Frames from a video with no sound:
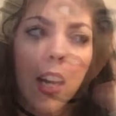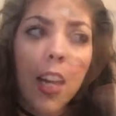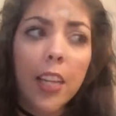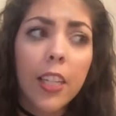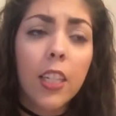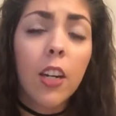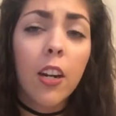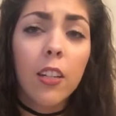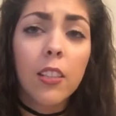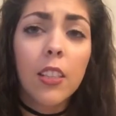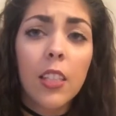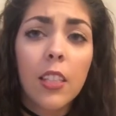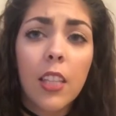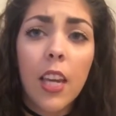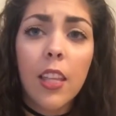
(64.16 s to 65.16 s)
I can
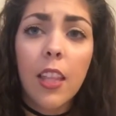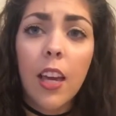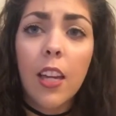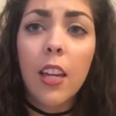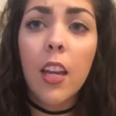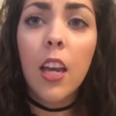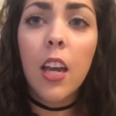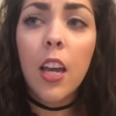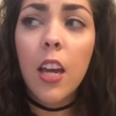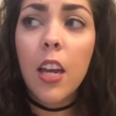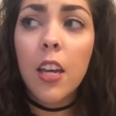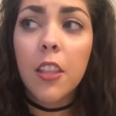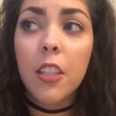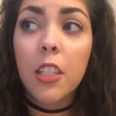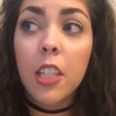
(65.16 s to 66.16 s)
honestly say that
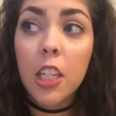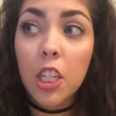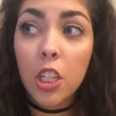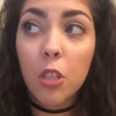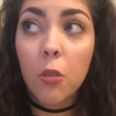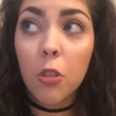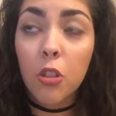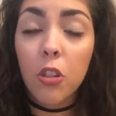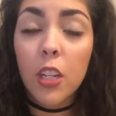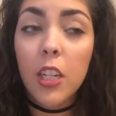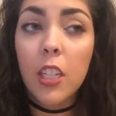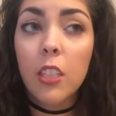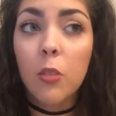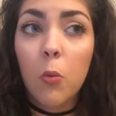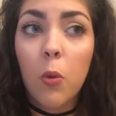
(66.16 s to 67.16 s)
the teaching
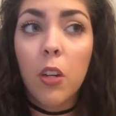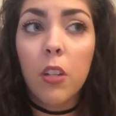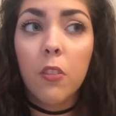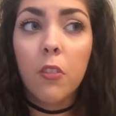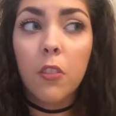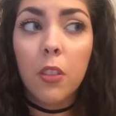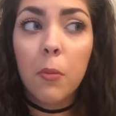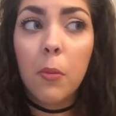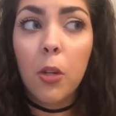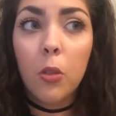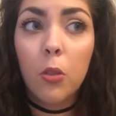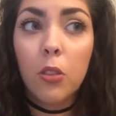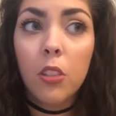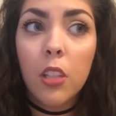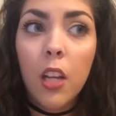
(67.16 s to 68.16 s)
retreat is one of the
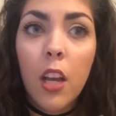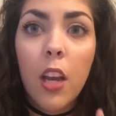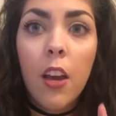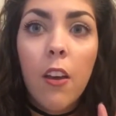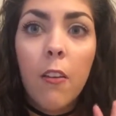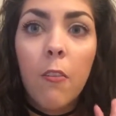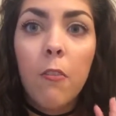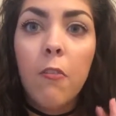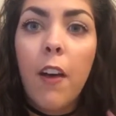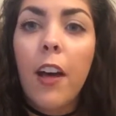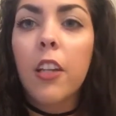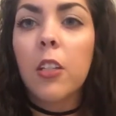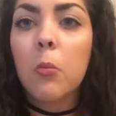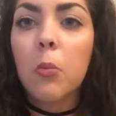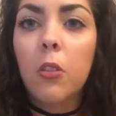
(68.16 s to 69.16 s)
most
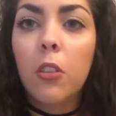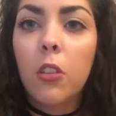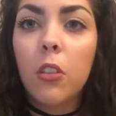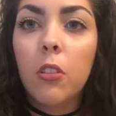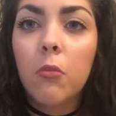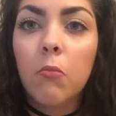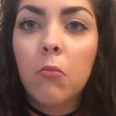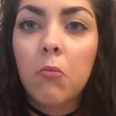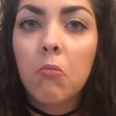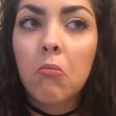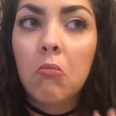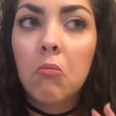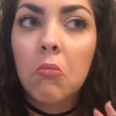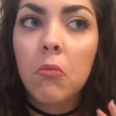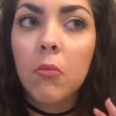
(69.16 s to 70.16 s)
valuable
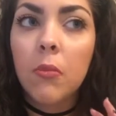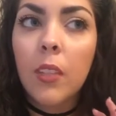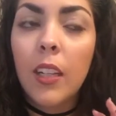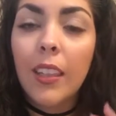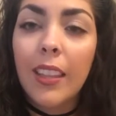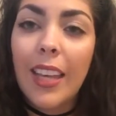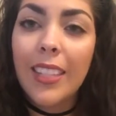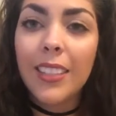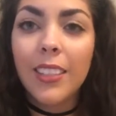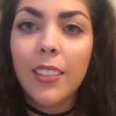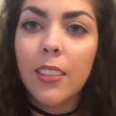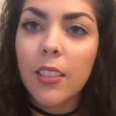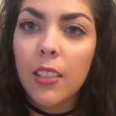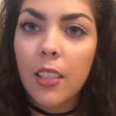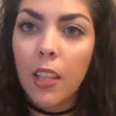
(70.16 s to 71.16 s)

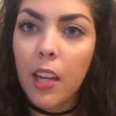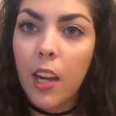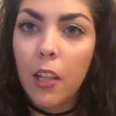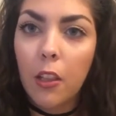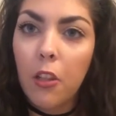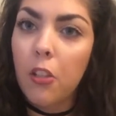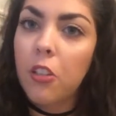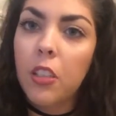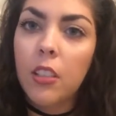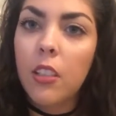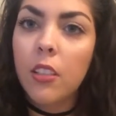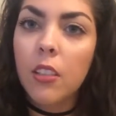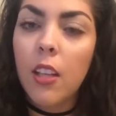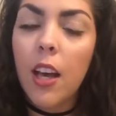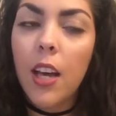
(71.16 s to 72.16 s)
lessons that I learned in
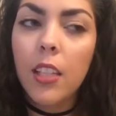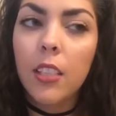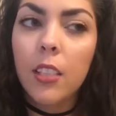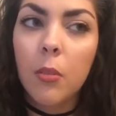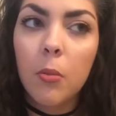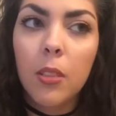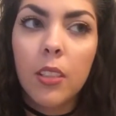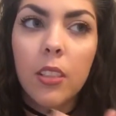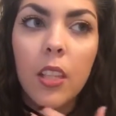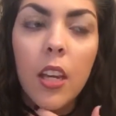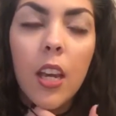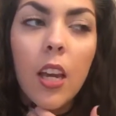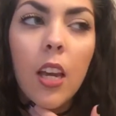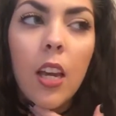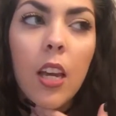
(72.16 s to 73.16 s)
this class.
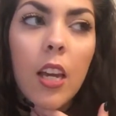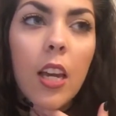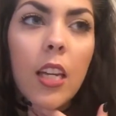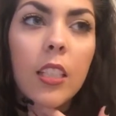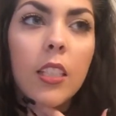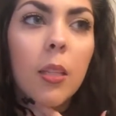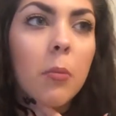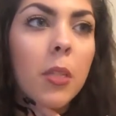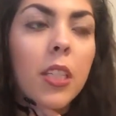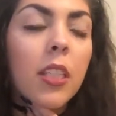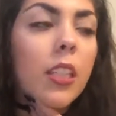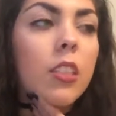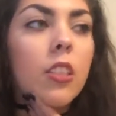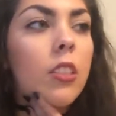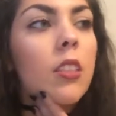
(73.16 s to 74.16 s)
It's
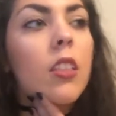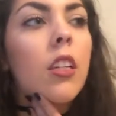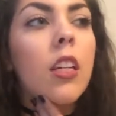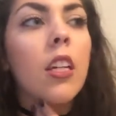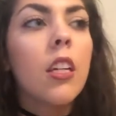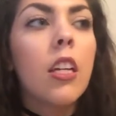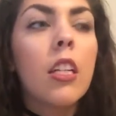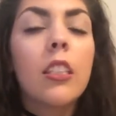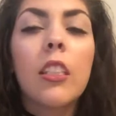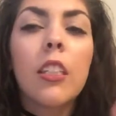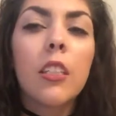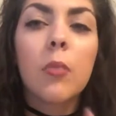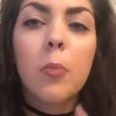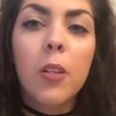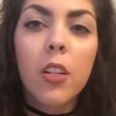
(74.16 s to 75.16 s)
an
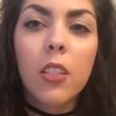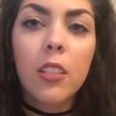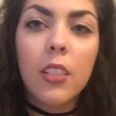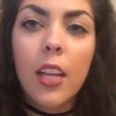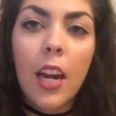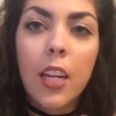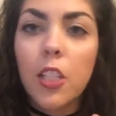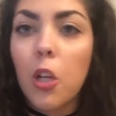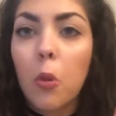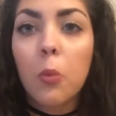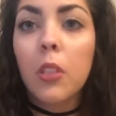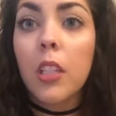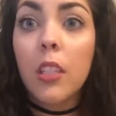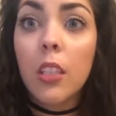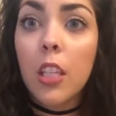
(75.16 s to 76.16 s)
experience that I
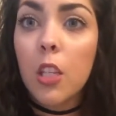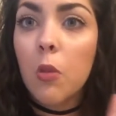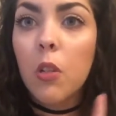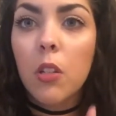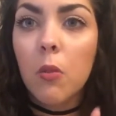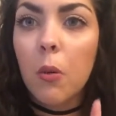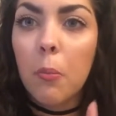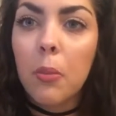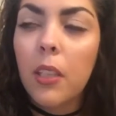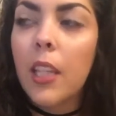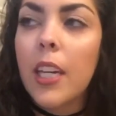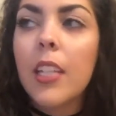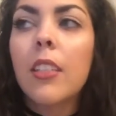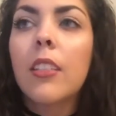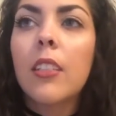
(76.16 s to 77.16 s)
don't think that you can
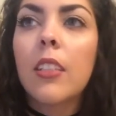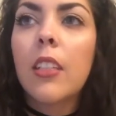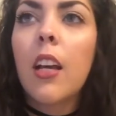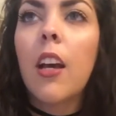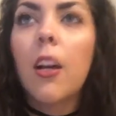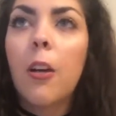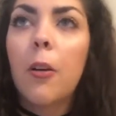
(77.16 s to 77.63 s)
replace.